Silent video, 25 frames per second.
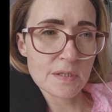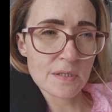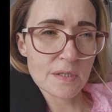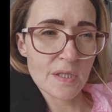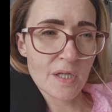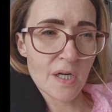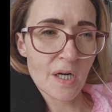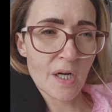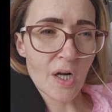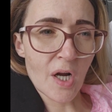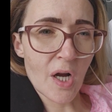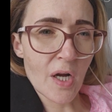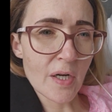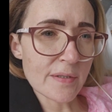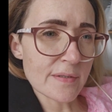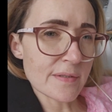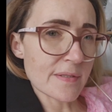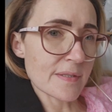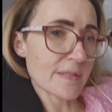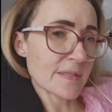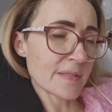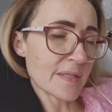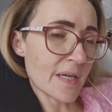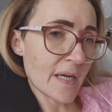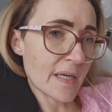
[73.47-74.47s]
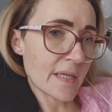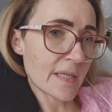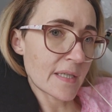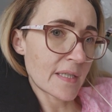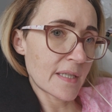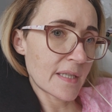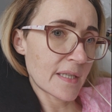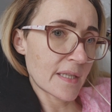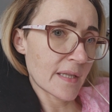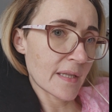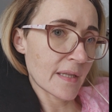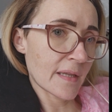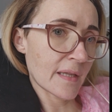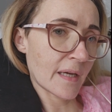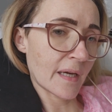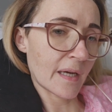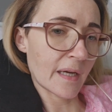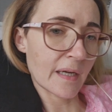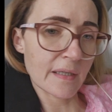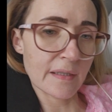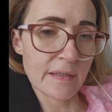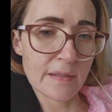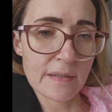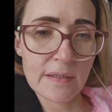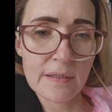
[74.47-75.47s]
I can't say that
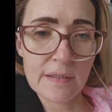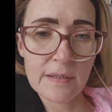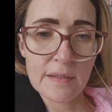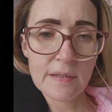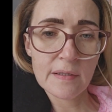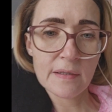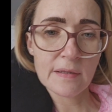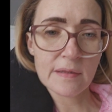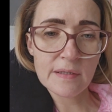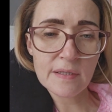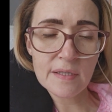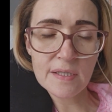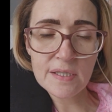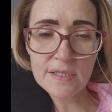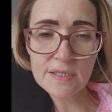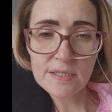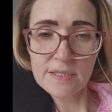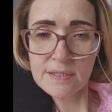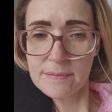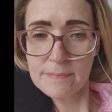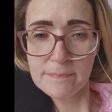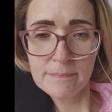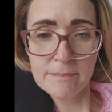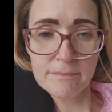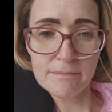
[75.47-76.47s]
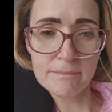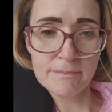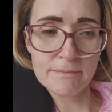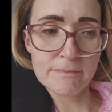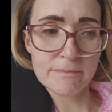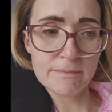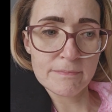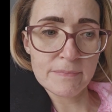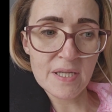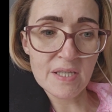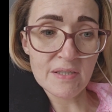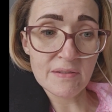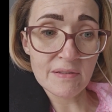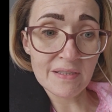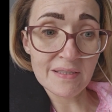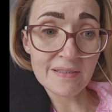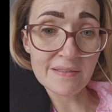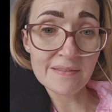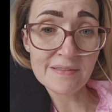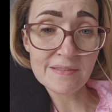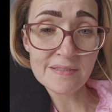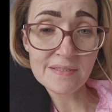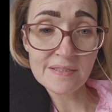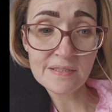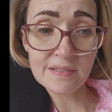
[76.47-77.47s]
the
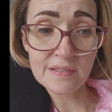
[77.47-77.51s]
experience